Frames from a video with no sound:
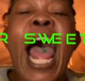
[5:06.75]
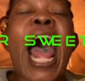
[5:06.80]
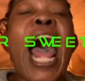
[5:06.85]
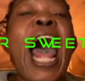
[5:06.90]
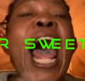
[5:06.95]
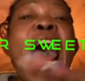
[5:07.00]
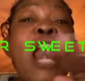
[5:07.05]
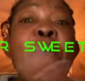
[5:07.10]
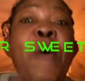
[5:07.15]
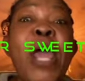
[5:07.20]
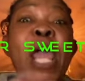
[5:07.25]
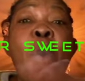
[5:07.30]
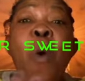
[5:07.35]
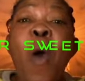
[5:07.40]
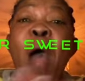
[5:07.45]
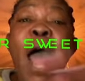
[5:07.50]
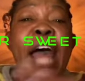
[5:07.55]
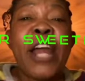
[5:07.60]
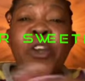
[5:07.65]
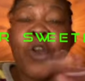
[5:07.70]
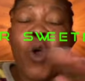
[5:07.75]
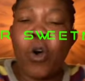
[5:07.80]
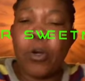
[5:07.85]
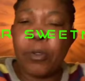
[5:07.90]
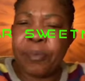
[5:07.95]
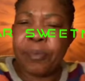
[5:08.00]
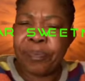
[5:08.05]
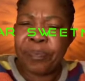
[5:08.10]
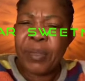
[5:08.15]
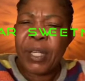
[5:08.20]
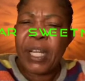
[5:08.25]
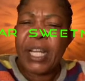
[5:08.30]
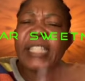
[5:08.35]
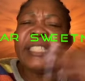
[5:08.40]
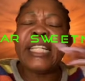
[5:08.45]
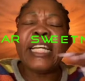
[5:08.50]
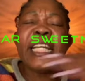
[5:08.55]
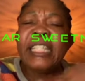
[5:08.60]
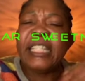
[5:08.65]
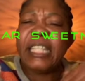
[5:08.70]
I all what you want though
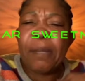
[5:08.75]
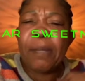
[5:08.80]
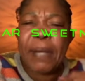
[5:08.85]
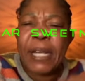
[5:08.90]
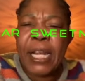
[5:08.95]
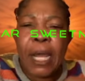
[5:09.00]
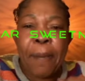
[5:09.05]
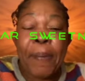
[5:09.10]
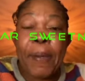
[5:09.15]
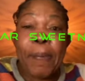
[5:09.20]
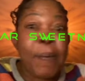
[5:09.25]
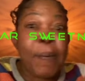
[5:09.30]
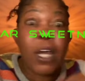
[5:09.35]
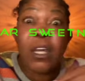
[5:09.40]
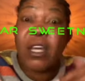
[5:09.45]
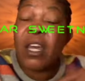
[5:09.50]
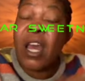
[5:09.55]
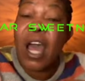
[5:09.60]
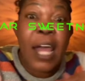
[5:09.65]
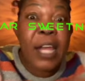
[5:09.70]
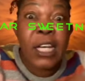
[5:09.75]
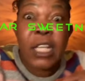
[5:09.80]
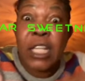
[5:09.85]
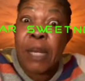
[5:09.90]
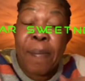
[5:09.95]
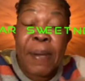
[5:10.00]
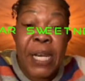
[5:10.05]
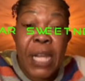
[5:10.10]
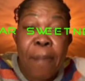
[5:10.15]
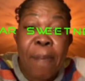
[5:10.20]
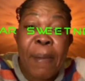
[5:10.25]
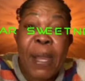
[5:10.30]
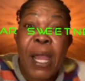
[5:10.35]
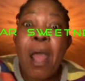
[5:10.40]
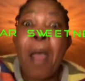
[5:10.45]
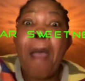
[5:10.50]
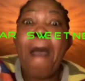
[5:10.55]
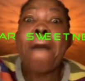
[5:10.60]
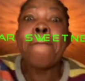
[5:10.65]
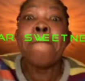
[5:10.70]
is intimidate people. You can't intimidate me.